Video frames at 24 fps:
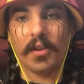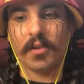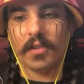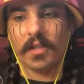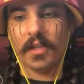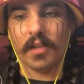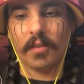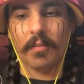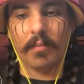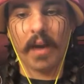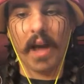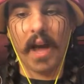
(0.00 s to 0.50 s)
you
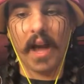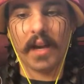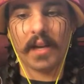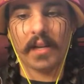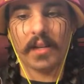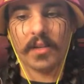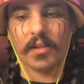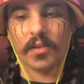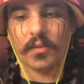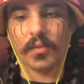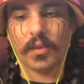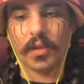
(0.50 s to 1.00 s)
see the back
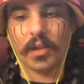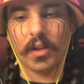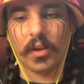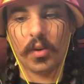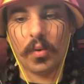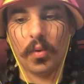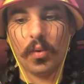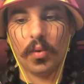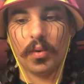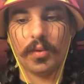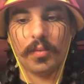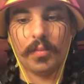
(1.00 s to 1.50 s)
and it's really
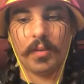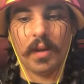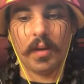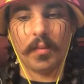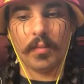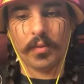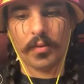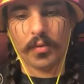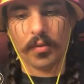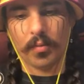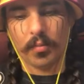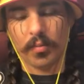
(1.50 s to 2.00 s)
cool to be
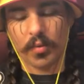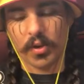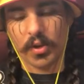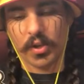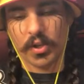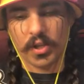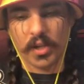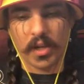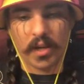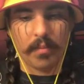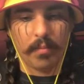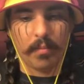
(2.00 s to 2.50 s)
able to
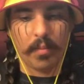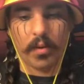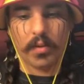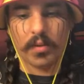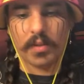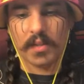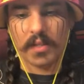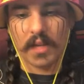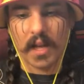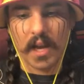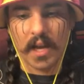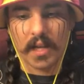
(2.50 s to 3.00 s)
appreciate both
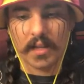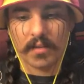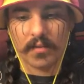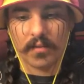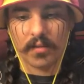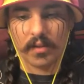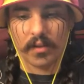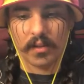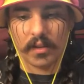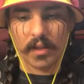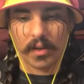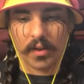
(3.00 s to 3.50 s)
sides
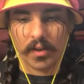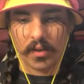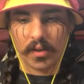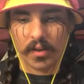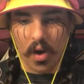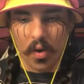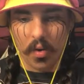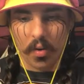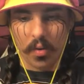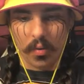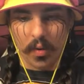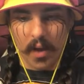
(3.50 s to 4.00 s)
of a leader.
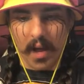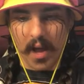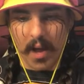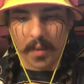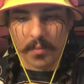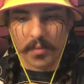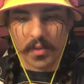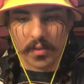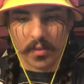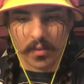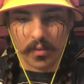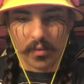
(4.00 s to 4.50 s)
Oh,
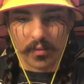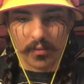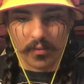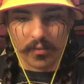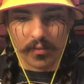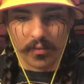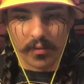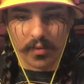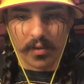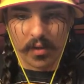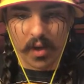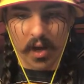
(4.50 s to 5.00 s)
absolute
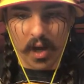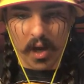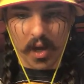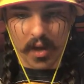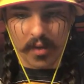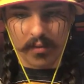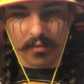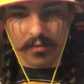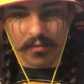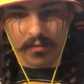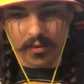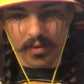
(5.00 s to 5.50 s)

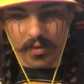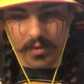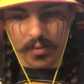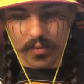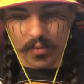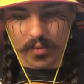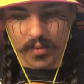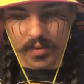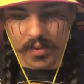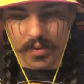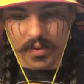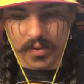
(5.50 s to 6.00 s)
god
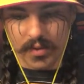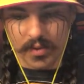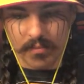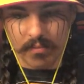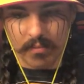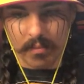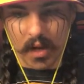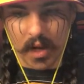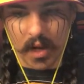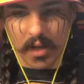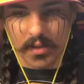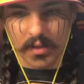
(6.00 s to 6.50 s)
fused
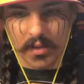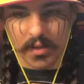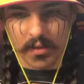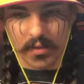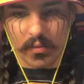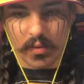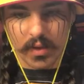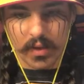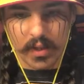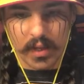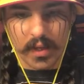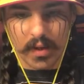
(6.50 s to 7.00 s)
Zamasu.
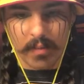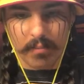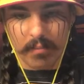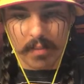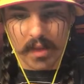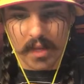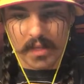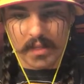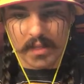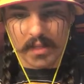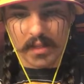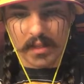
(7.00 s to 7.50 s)
Really
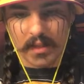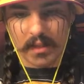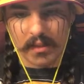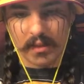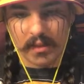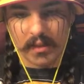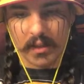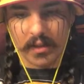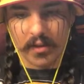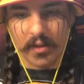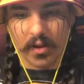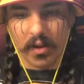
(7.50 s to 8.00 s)
amazing
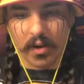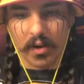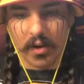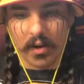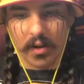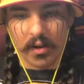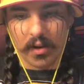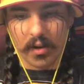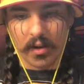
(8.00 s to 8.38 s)
leader art.